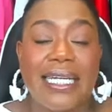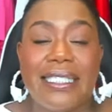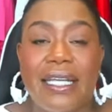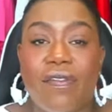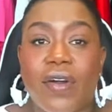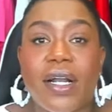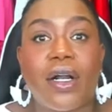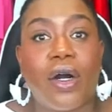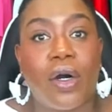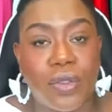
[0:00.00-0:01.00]
different
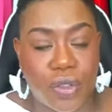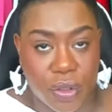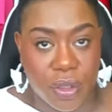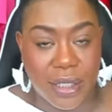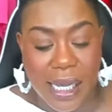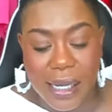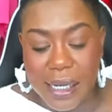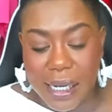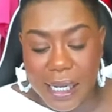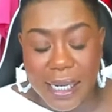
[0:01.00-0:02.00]
cultures
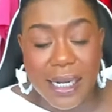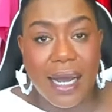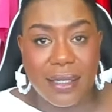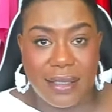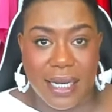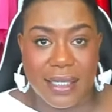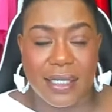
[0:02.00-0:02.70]
and contexts.